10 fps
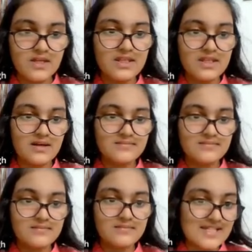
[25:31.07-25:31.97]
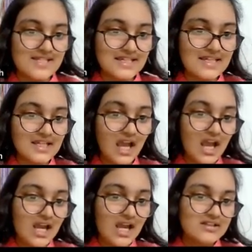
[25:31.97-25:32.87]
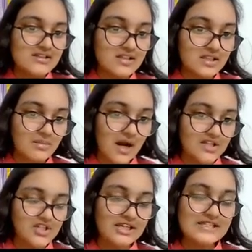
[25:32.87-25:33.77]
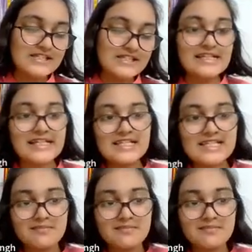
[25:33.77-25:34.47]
Yeah, as you can see, the margin is creating